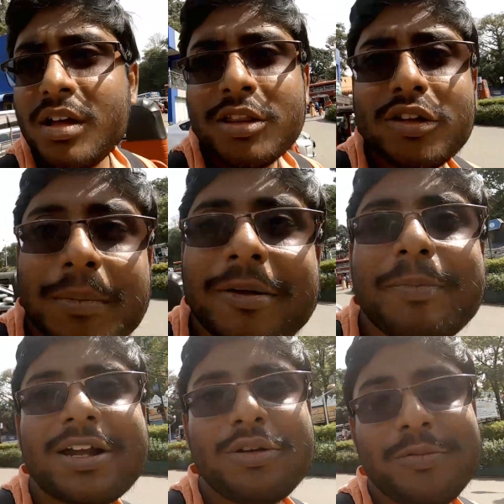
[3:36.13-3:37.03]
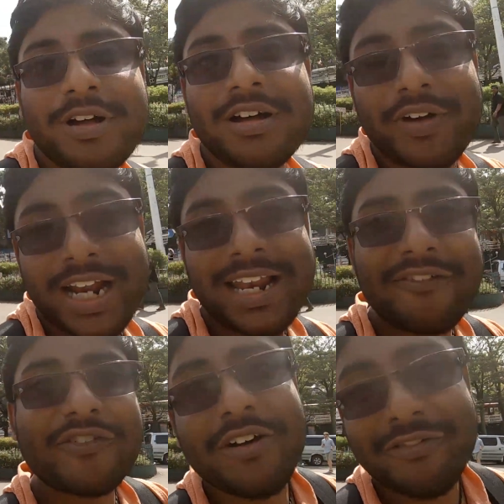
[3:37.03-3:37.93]
So coming back to where I
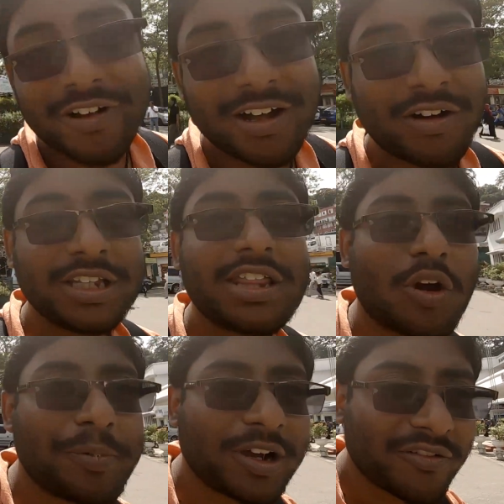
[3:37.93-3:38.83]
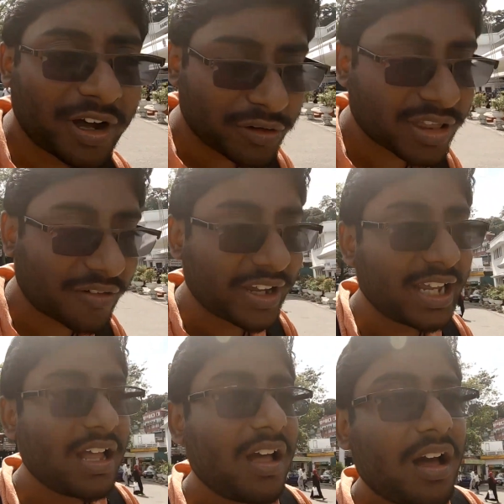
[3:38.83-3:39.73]
left off on this topic of couchsurfing,
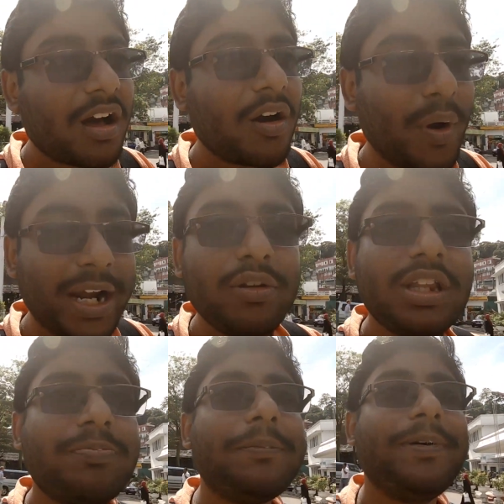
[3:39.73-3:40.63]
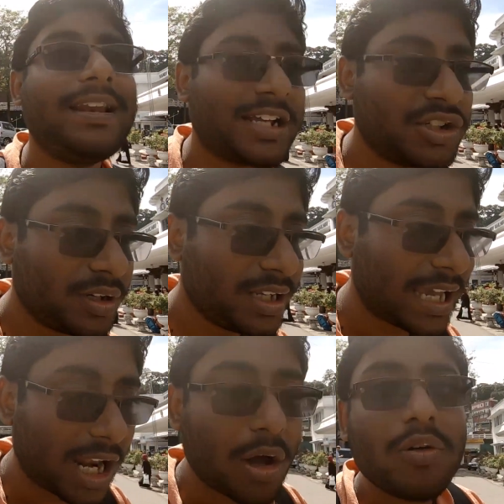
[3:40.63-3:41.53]
why do these people actually
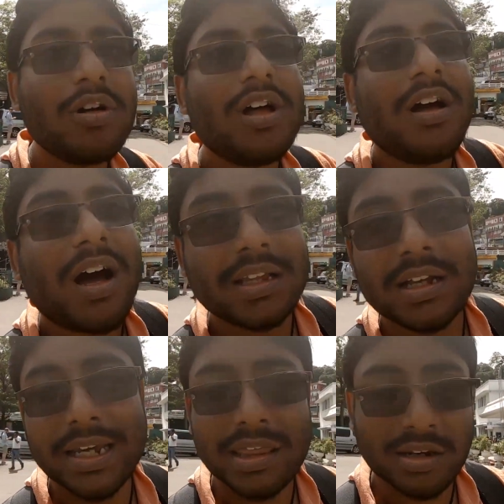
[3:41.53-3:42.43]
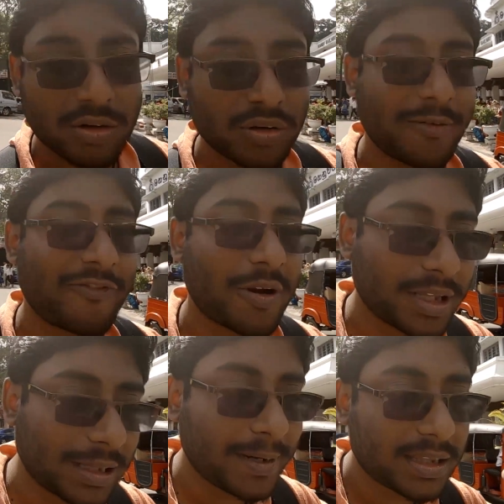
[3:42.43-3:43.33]
allow other guests to come from
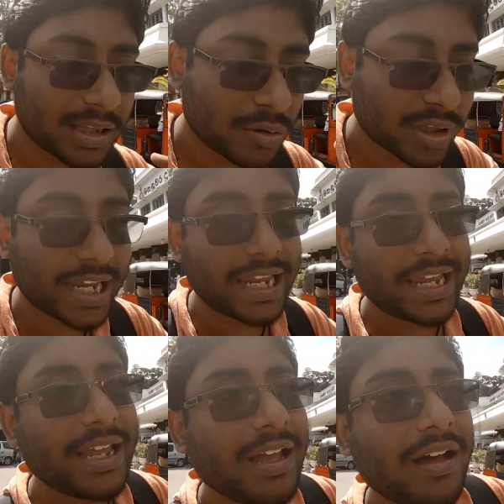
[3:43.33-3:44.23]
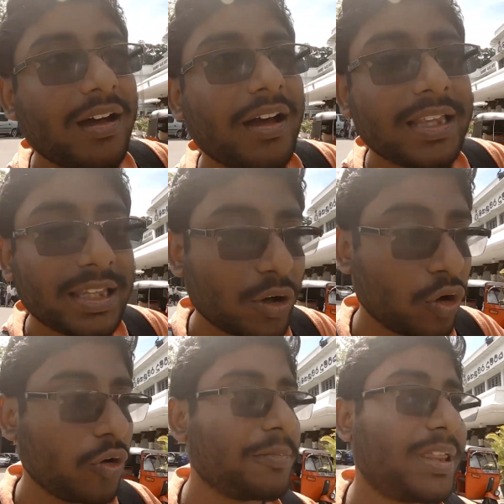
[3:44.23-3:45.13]
other places to stay in their
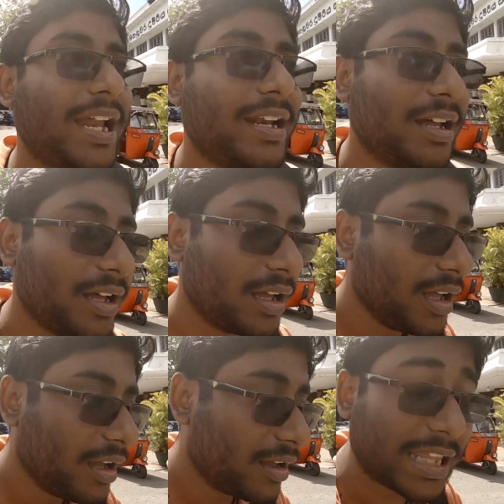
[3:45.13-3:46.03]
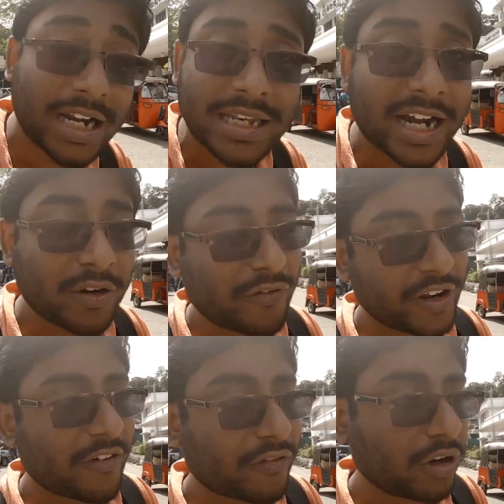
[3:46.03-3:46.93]
homes, and that too
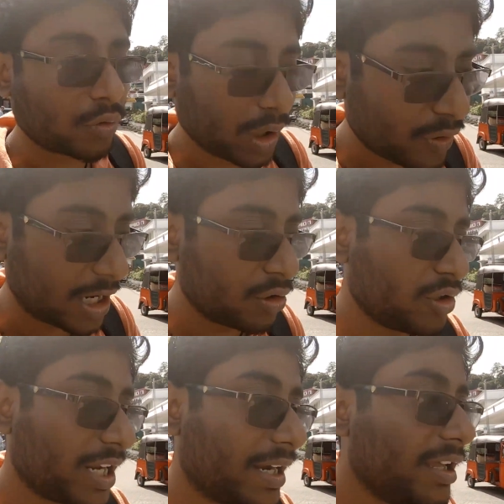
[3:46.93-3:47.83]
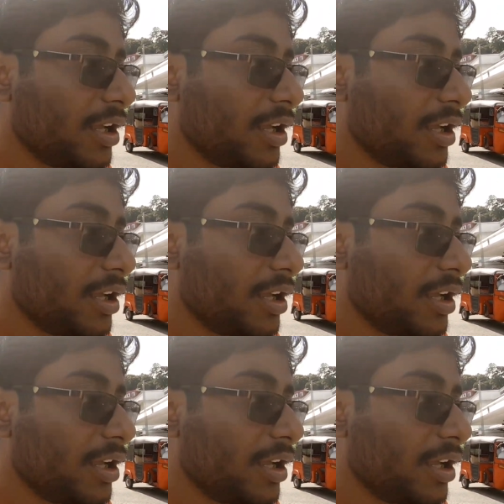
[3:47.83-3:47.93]
free of cost? What value do they get?